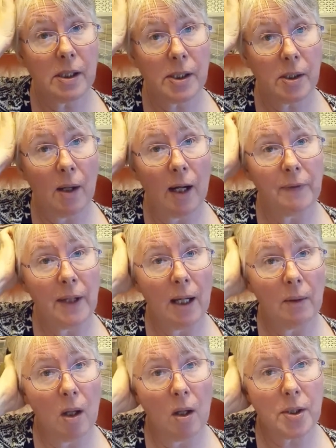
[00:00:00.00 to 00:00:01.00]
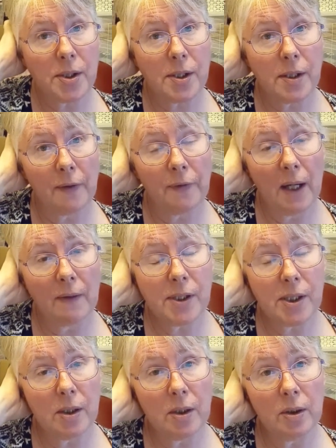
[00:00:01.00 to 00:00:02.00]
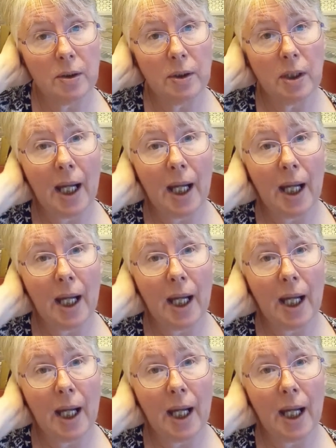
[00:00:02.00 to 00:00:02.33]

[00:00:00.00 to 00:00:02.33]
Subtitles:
So I've now lost 5 stone,